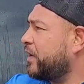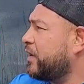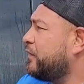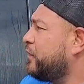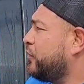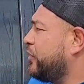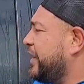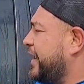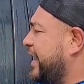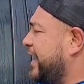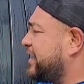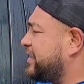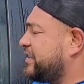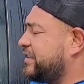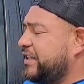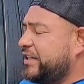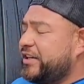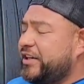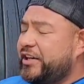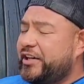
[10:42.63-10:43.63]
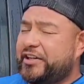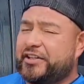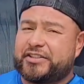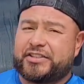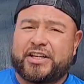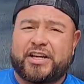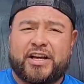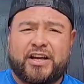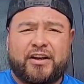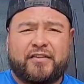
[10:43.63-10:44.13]
for
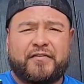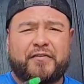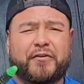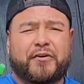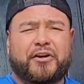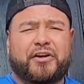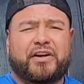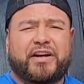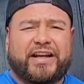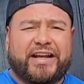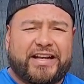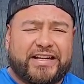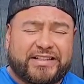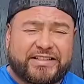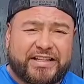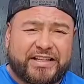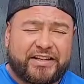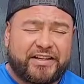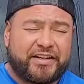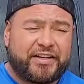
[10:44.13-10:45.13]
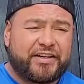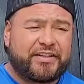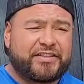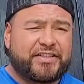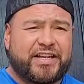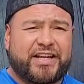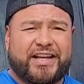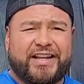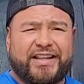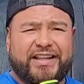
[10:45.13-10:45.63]
exteriors, for your
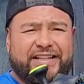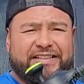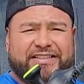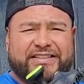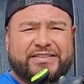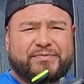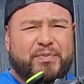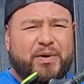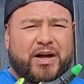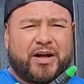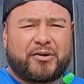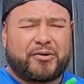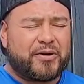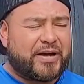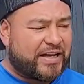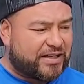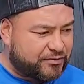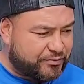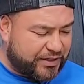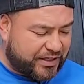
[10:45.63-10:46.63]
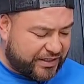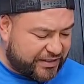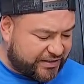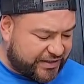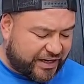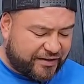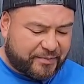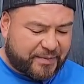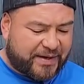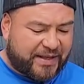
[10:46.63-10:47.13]
interiors. This bottle has really
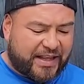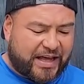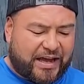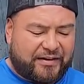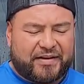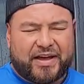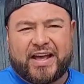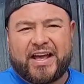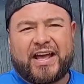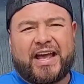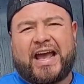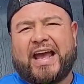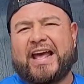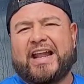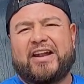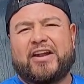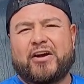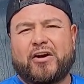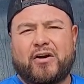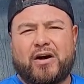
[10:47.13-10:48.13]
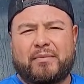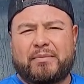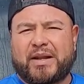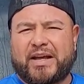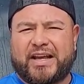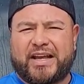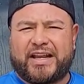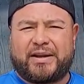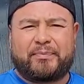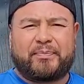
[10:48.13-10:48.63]
saved my life. And no, I'm
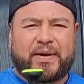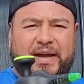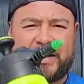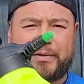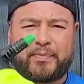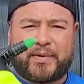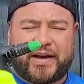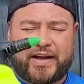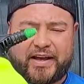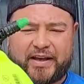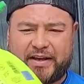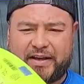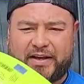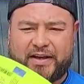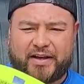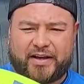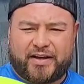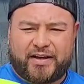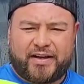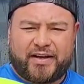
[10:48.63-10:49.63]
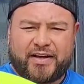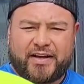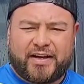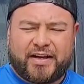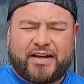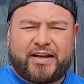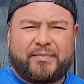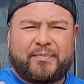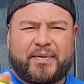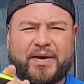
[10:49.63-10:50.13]
not getting paid by
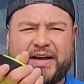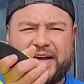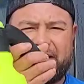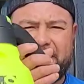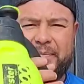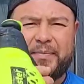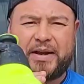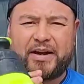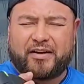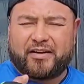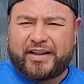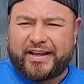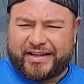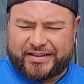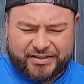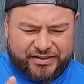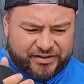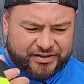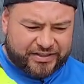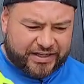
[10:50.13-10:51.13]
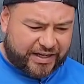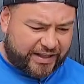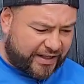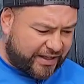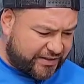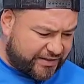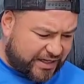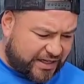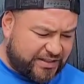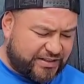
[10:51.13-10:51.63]
Miralex to say
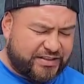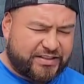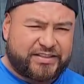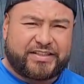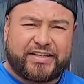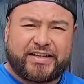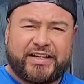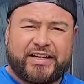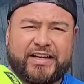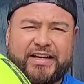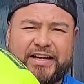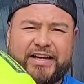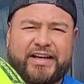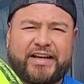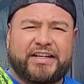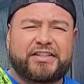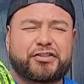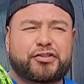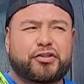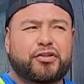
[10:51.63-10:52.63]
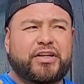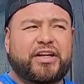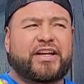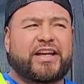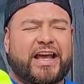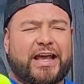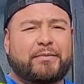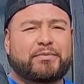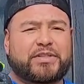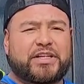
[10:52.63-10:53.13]
this. It's truly a
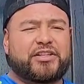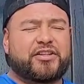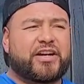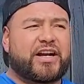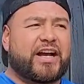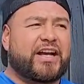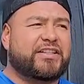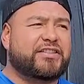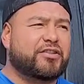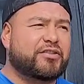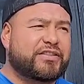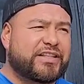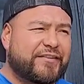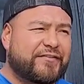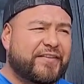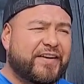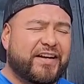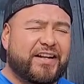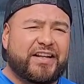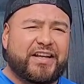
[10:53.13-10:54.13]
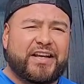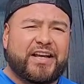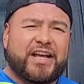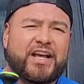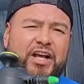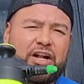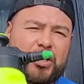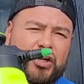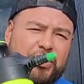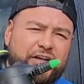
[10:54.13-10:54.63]
game changer, guys. So definitely
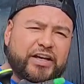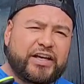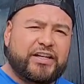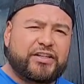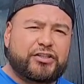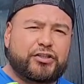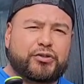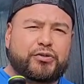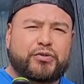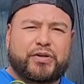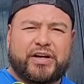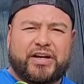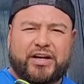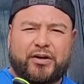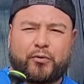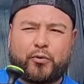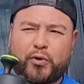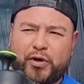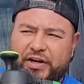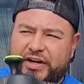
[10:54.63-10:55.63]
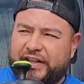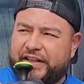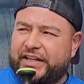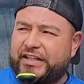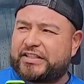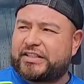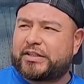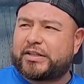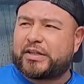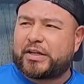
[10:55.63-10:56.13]
look into one of
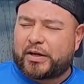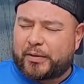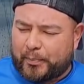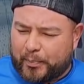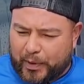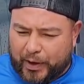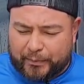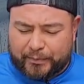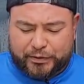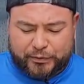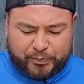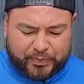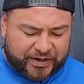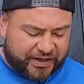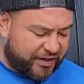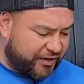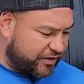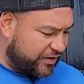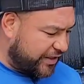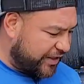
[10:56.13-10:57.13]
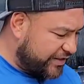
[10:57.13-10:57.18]
these pump sprayers.